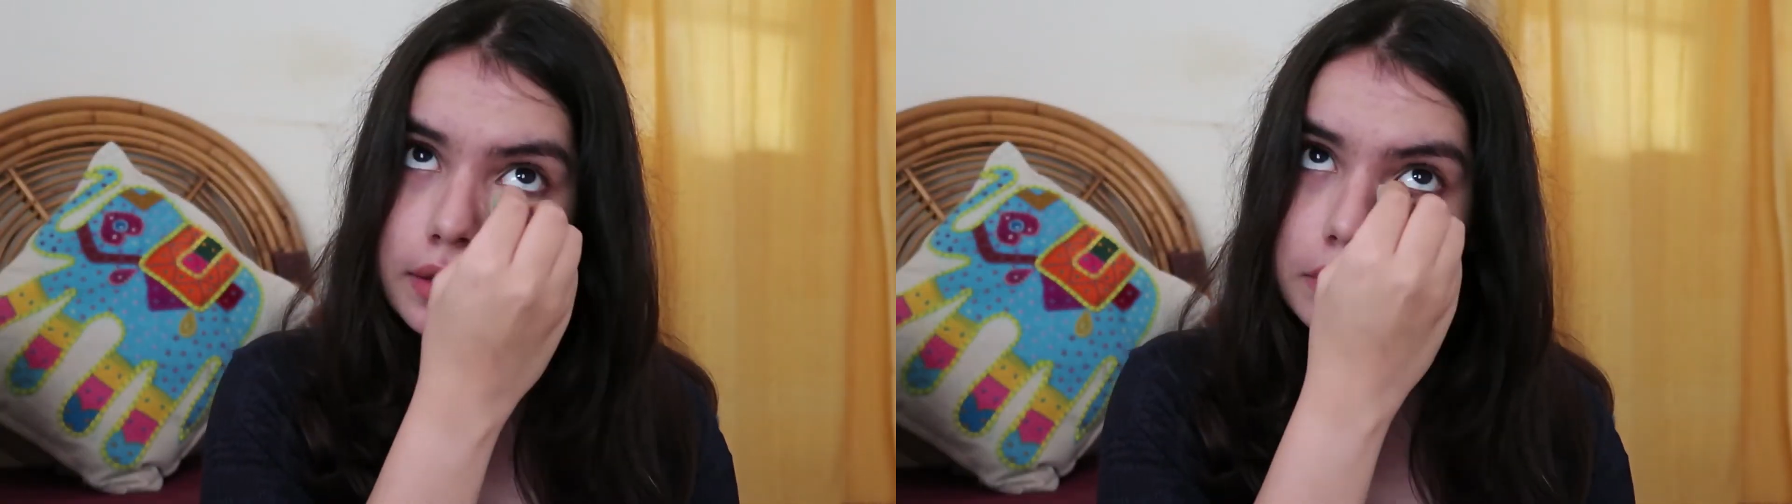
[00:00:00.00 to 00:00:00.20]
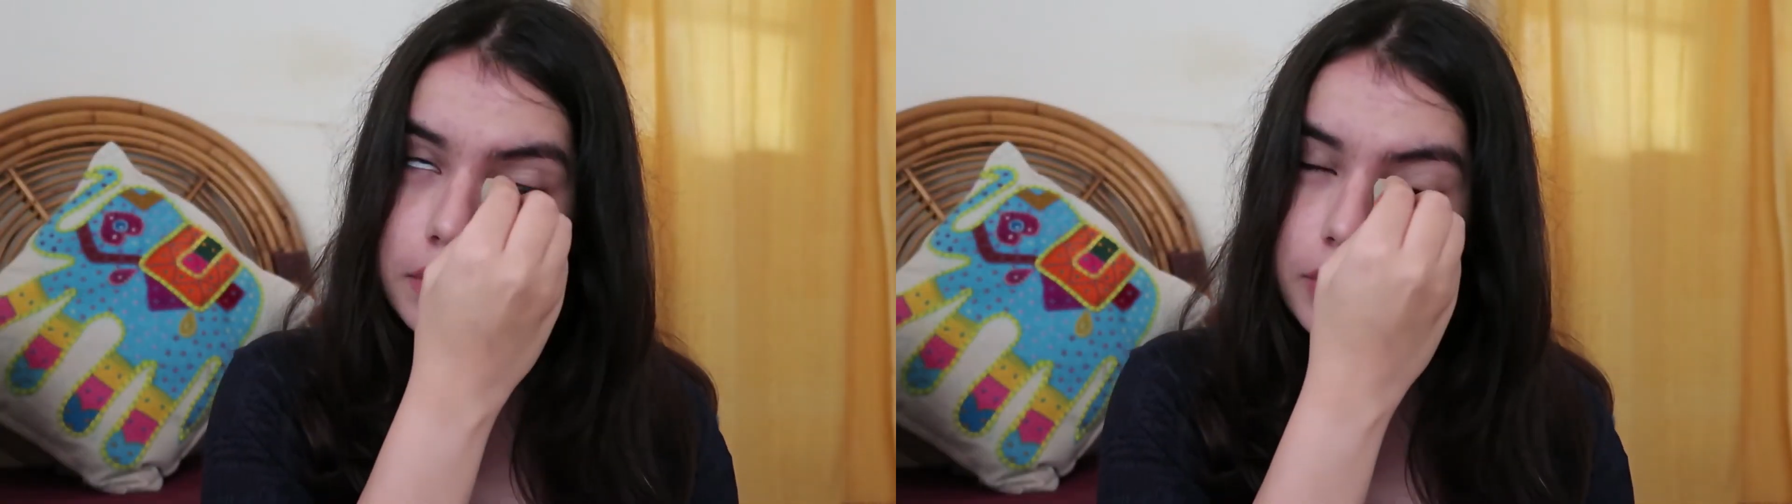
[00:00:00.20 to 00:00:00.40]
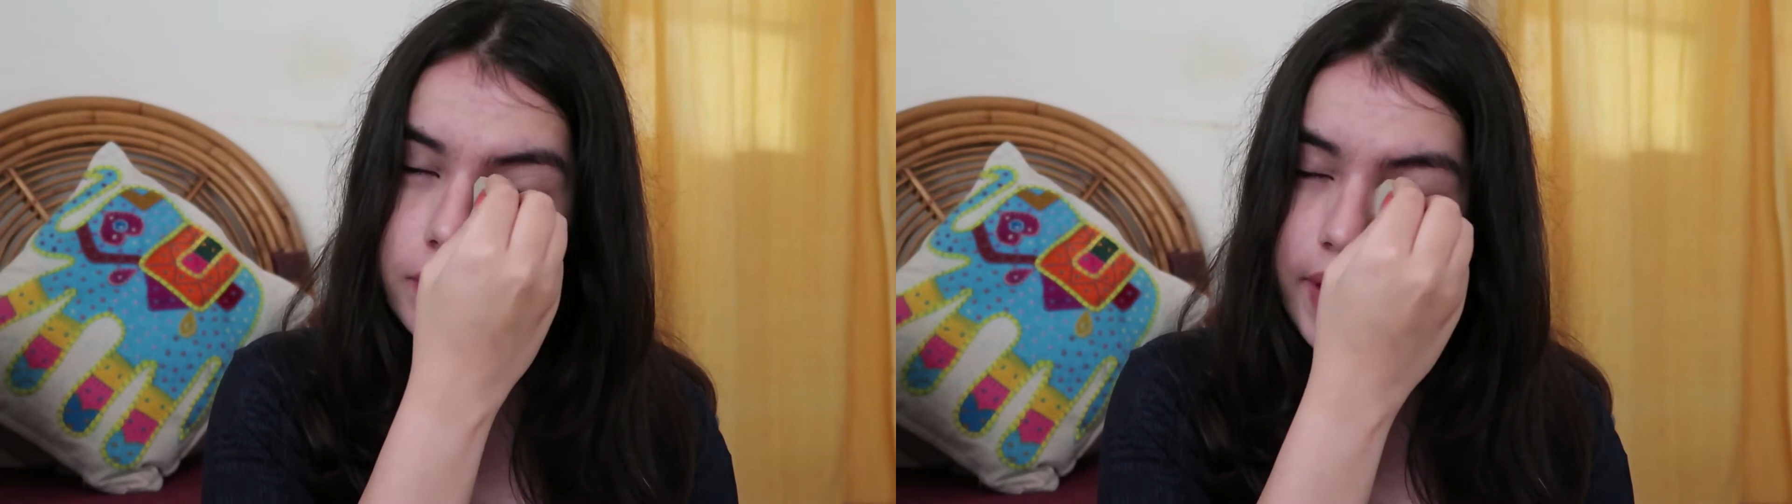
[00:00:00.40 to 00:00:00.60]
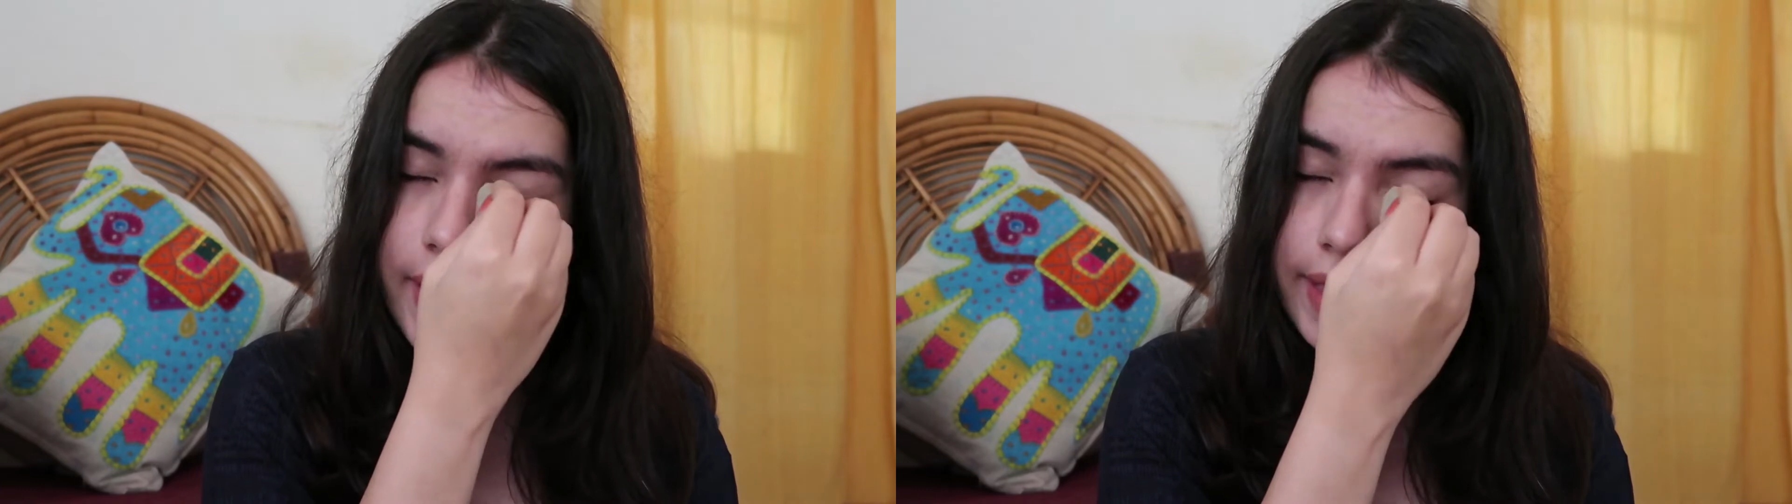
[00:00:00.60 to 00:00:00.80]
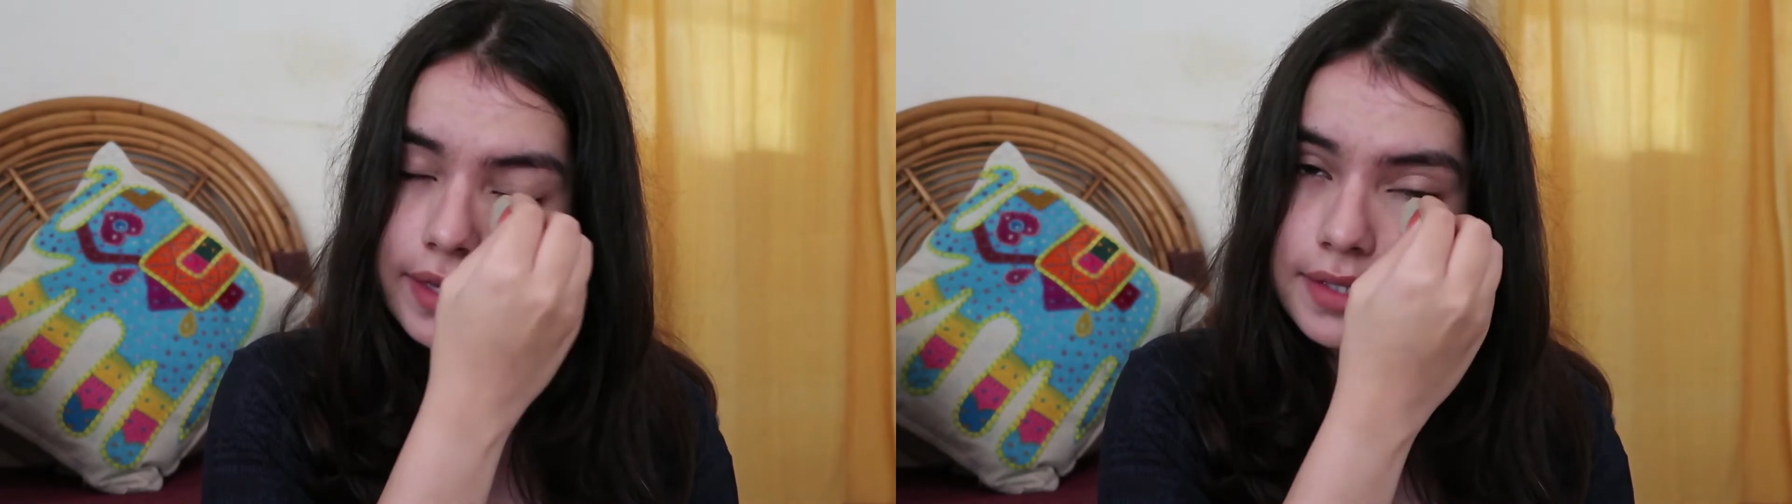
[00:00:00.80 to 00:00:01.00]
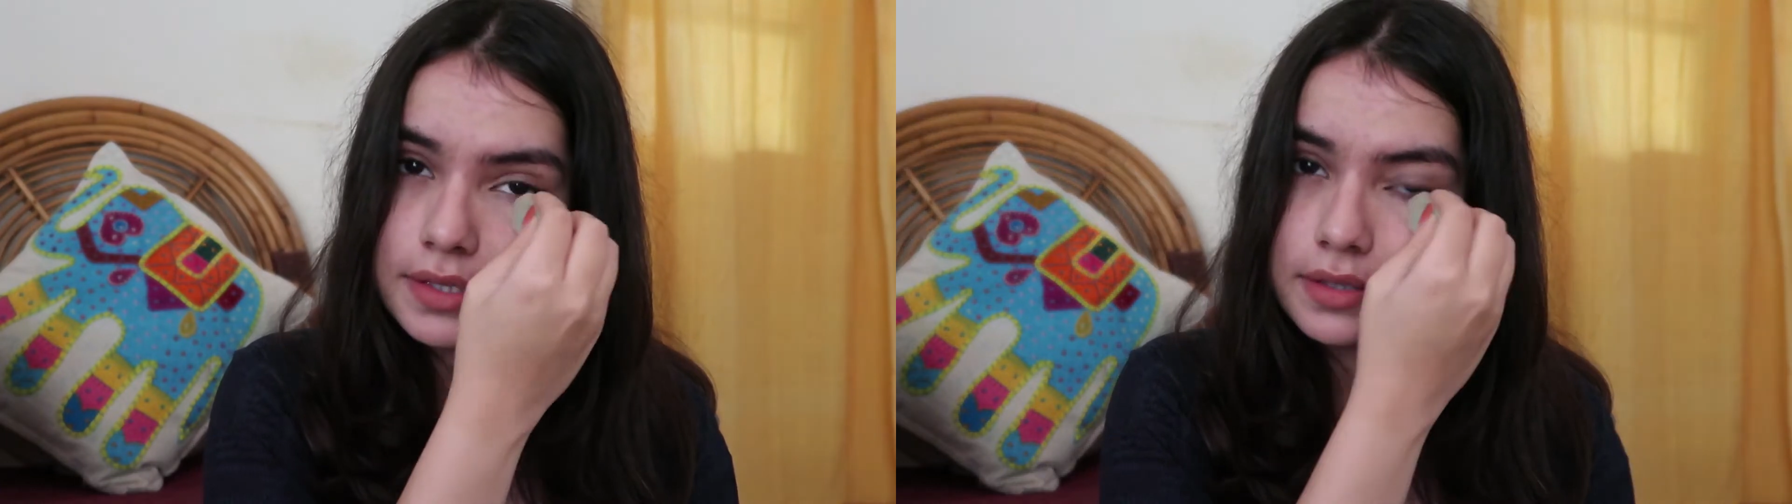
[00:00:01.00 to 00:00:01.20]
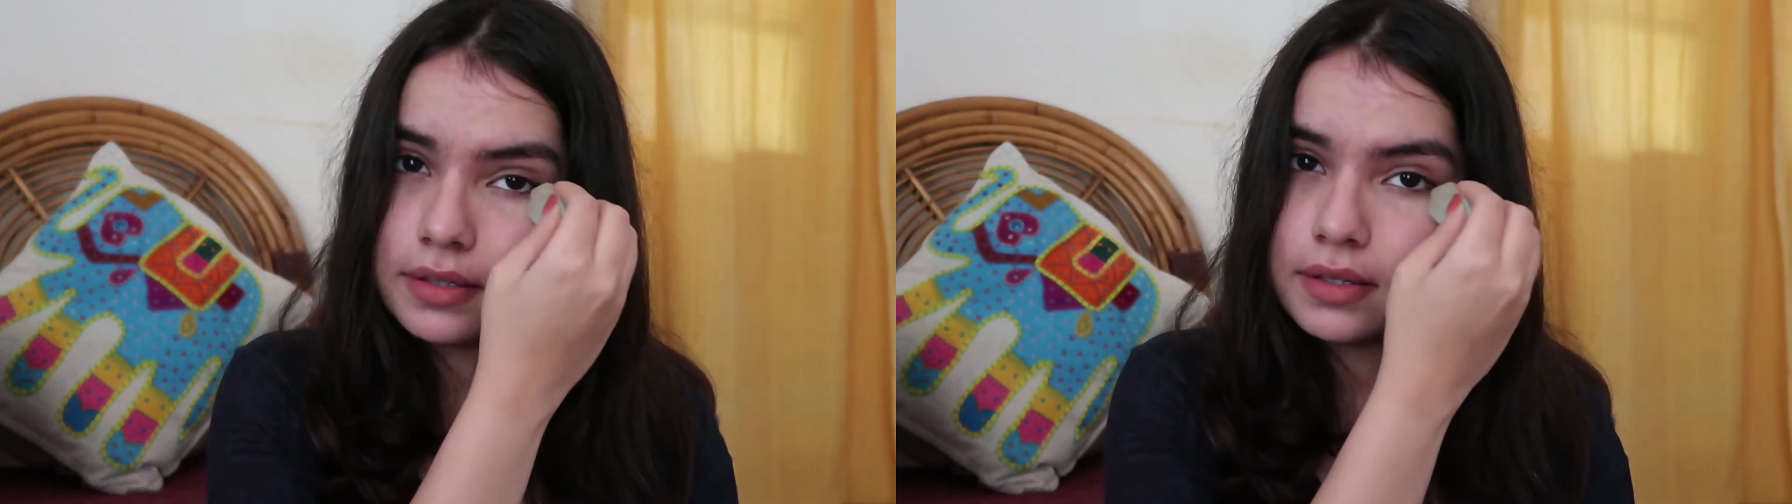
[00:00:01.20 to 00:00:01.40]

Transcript: under your eyes